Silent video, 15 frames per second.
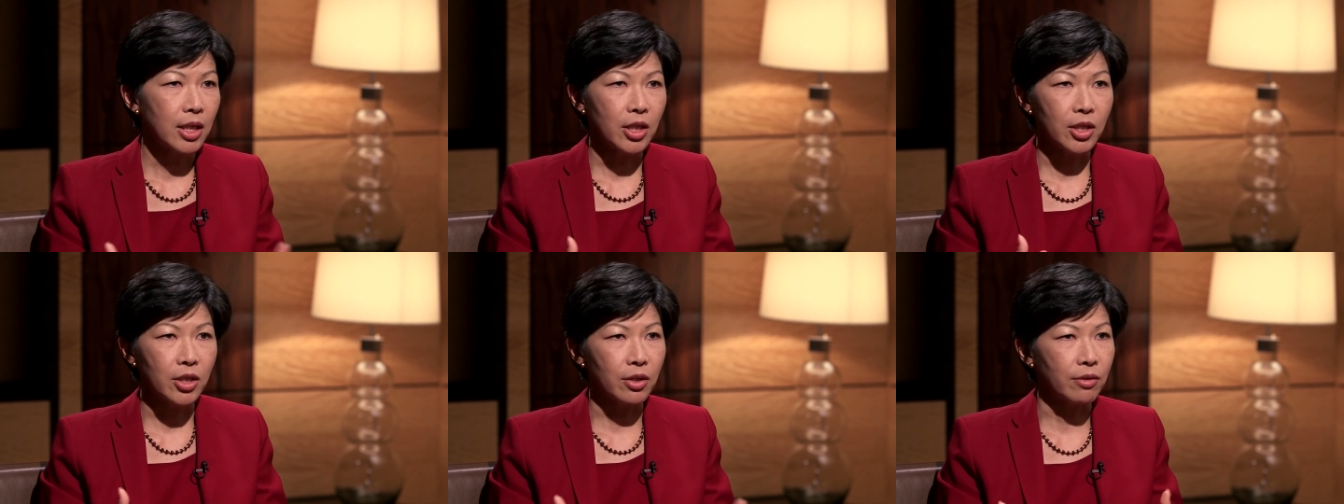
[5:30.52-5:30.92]

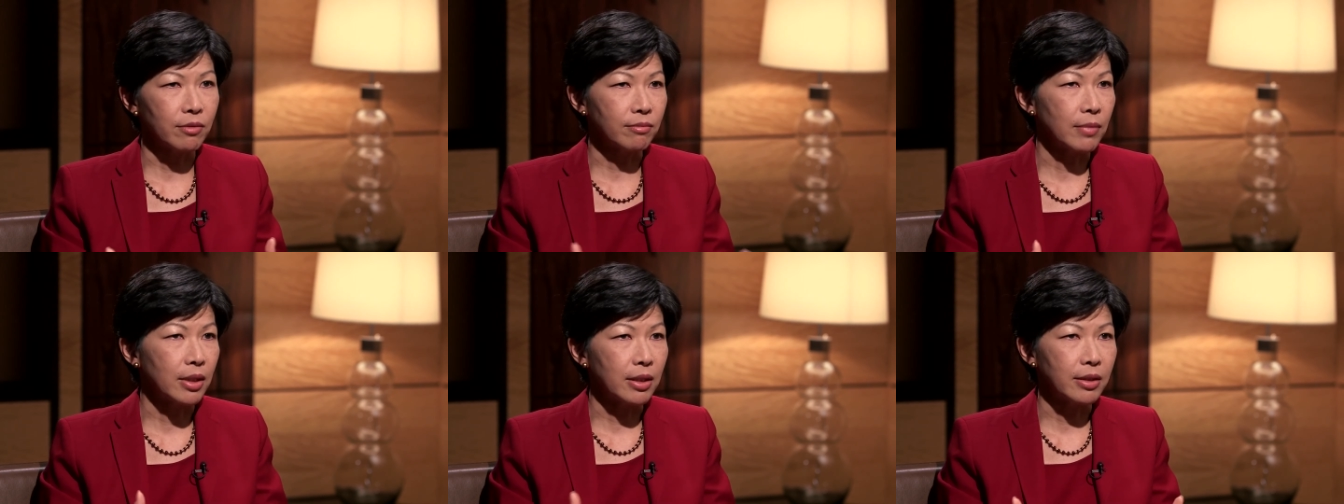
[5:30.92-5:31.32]
you
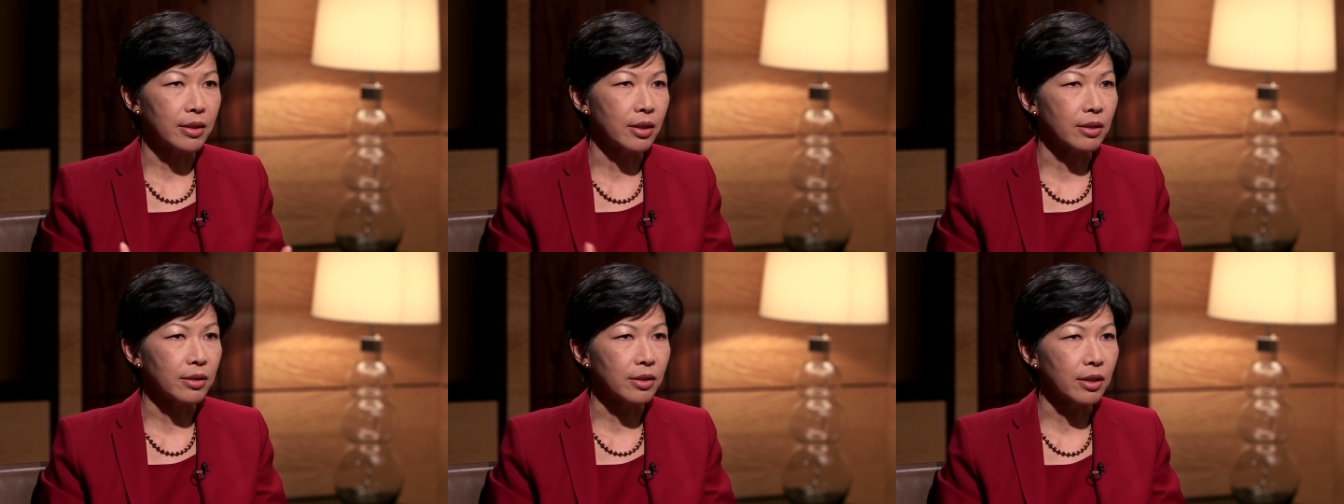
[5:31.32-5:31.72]
know, uh,
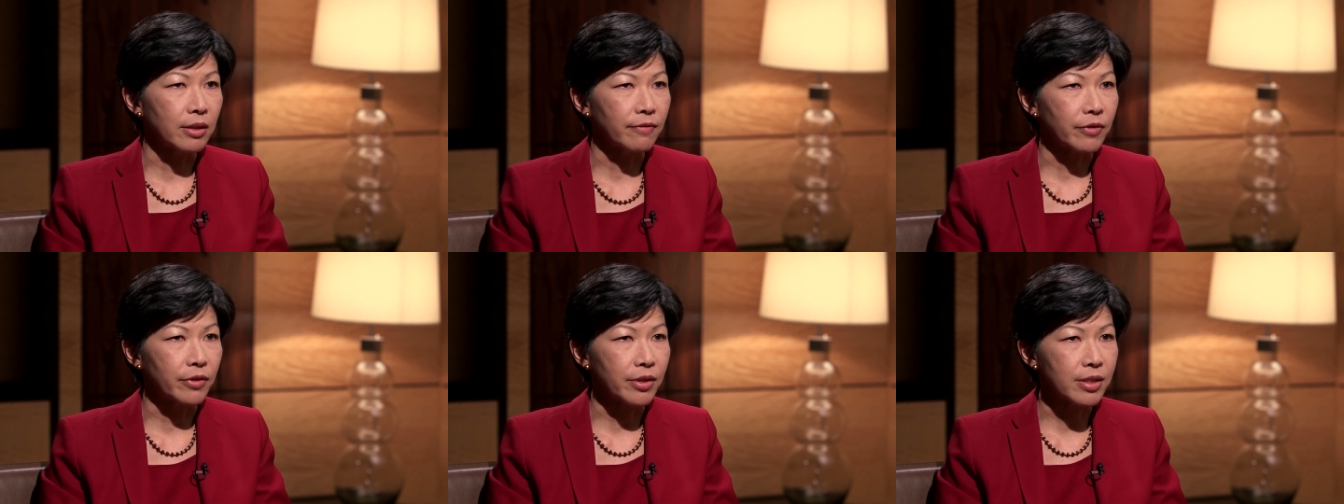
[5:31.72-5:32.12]
not,
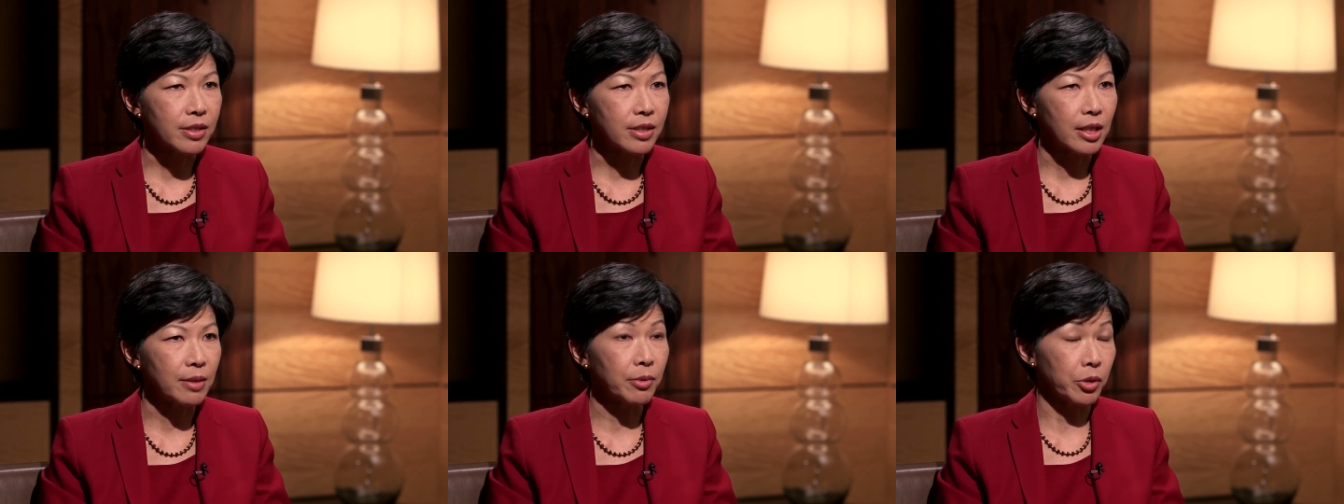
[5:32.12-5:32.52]
not very
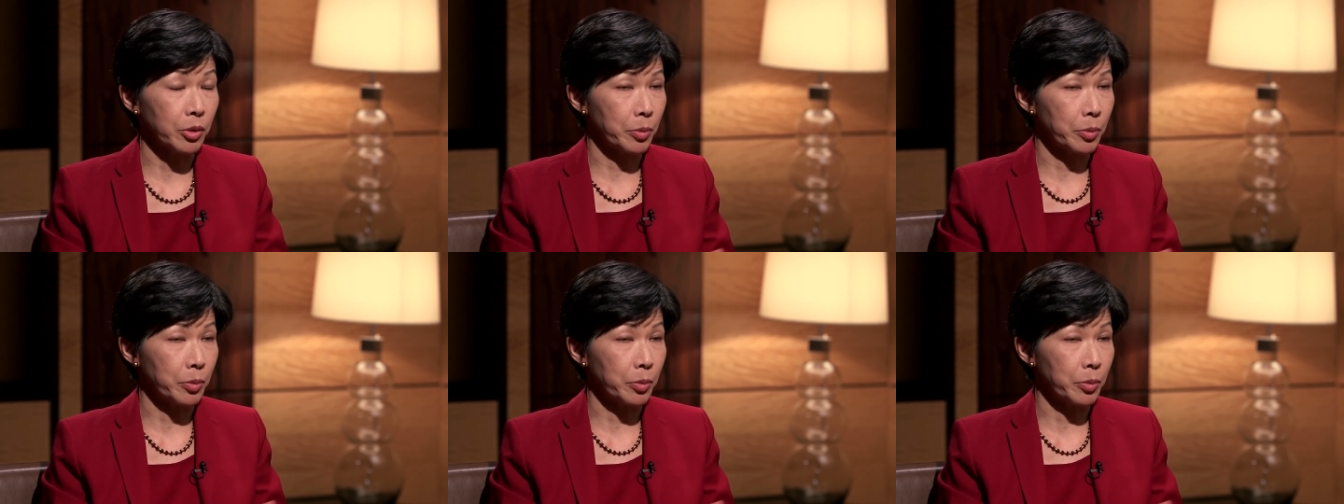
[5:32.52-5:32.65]
stable.